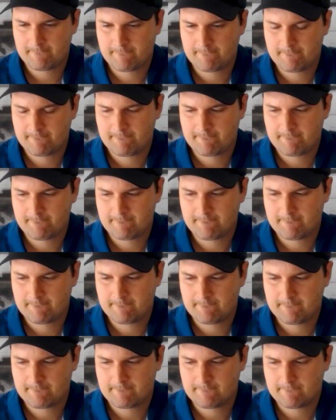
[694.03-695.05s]

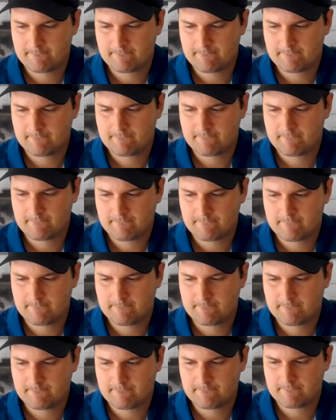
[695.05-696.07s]

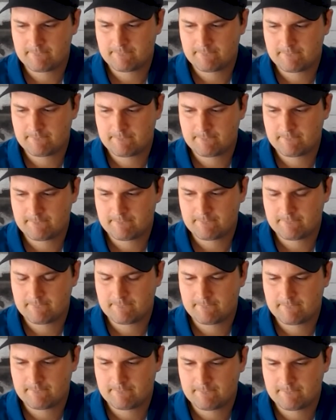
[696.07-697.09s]

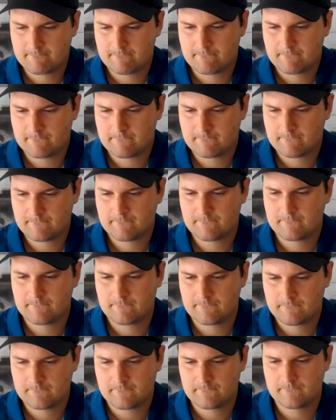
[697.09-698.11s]

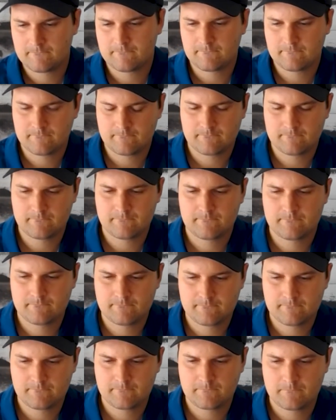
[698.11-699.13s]

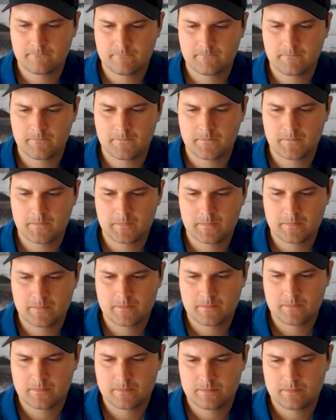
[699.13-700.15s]

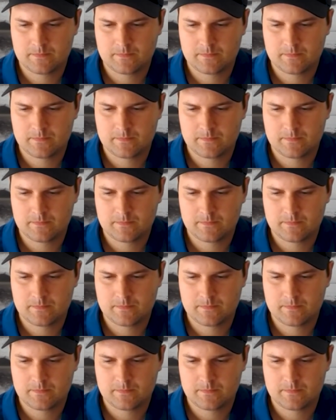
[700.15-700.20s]
The person shown says nothing.